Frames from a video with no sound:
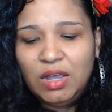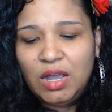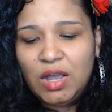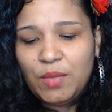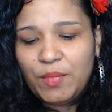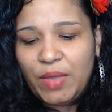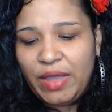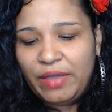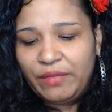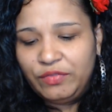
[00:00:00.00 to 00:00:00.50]

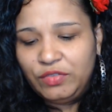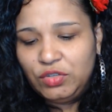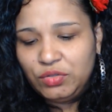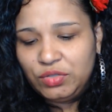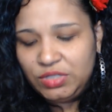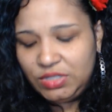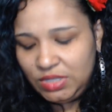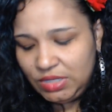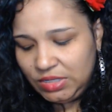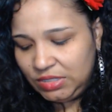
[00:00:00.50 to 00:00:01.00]
I've
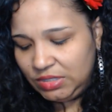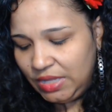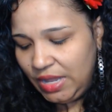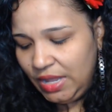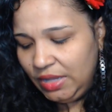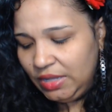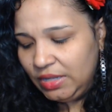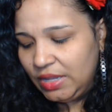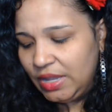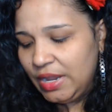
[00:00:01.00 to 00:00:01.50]
used this
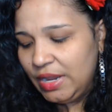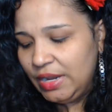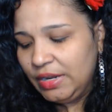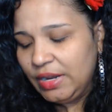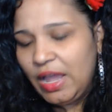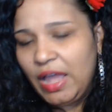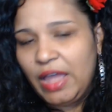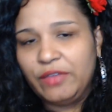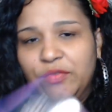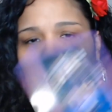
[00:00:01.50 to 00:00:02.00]
deck
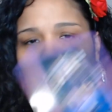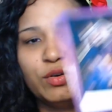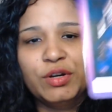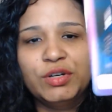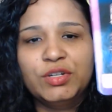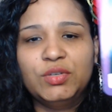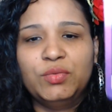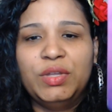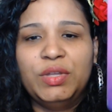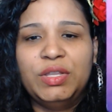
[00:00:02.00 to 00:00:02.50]
and I've
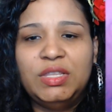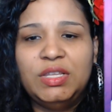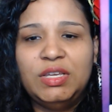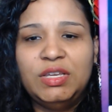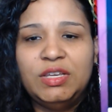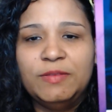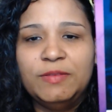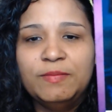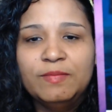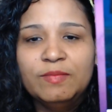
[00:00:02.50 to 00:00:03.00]
worked with
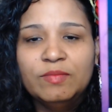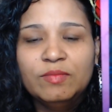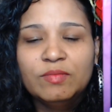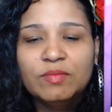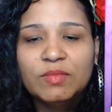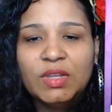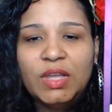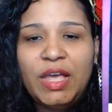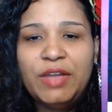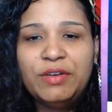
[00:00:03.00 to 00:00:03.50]
the
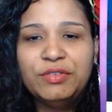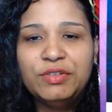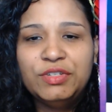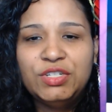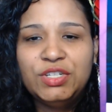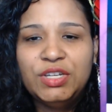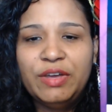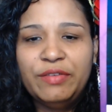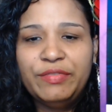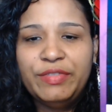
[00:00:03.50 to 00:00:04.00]

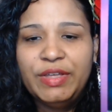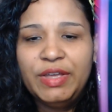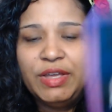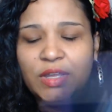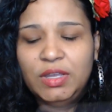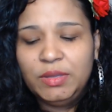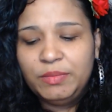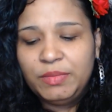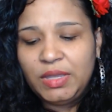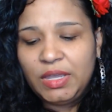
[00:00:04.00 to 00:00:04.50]
energy of
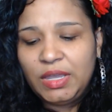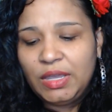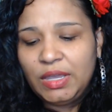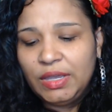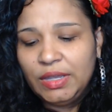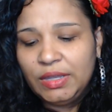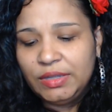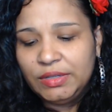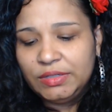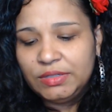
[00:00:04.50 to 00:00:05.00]
them
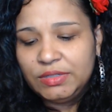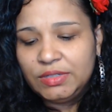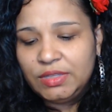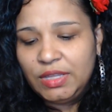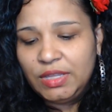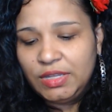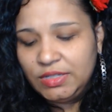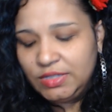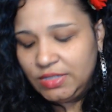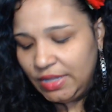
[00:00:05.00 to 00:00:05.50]
and
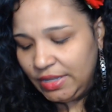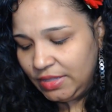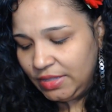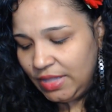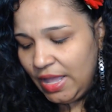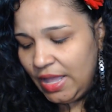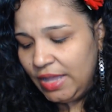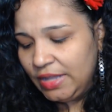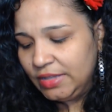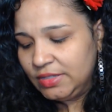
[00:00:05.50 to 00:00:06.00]
things like
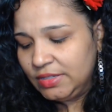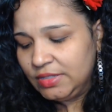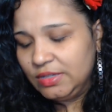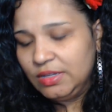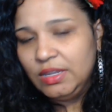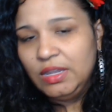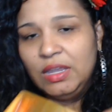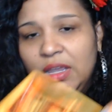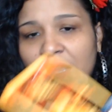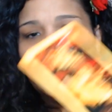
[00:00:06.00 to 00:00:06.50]
that.
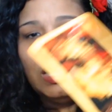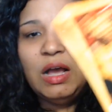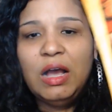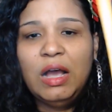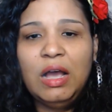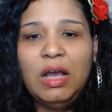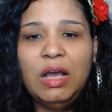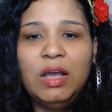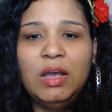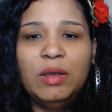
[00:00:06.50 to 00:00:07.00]

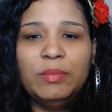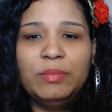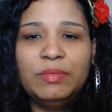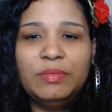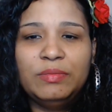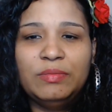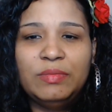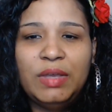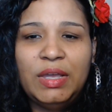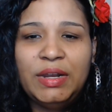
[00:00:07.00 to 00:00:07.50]

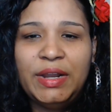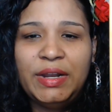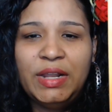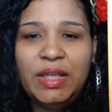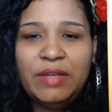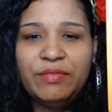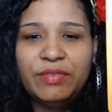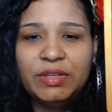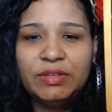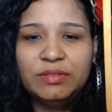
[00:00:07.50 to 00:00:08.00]
And I
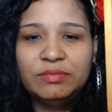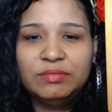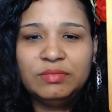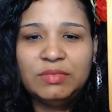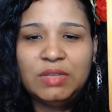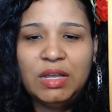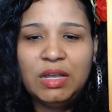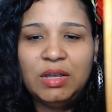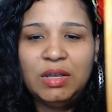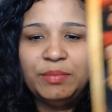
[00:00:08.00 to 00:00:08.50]
love it.
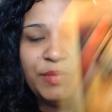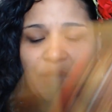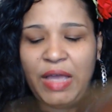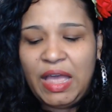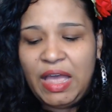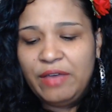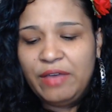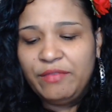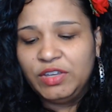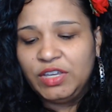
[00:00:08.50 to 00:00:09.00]
I
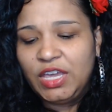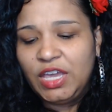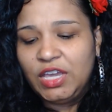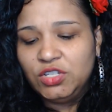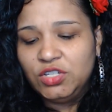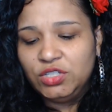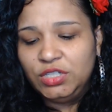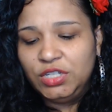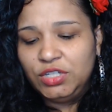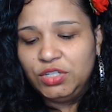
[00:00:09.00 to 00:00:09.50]
have
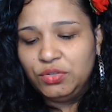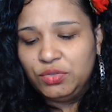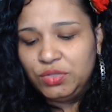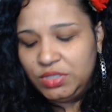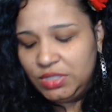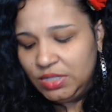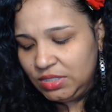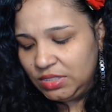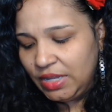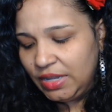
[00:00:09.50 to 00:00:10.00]
occasionally used
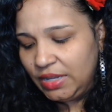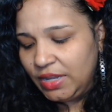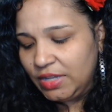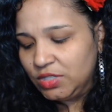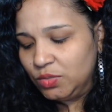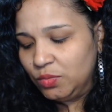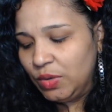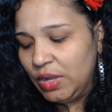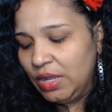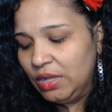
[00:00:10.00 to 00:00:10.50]
this deck
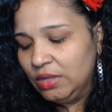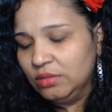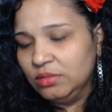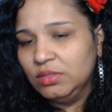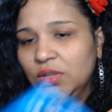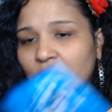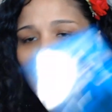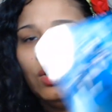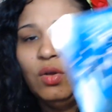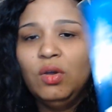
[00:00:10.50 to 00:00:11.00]
as well
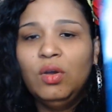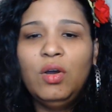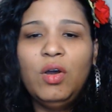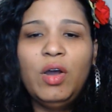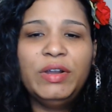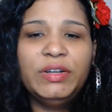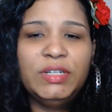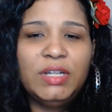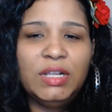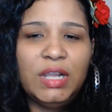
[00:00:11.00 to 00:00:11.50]

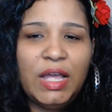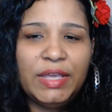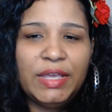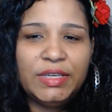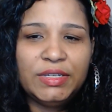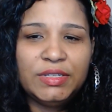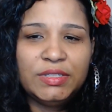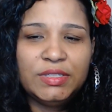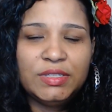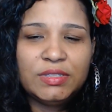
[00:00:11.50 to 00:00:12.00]
on
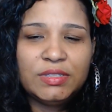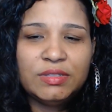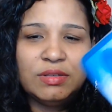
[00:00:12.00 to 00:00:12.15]
clients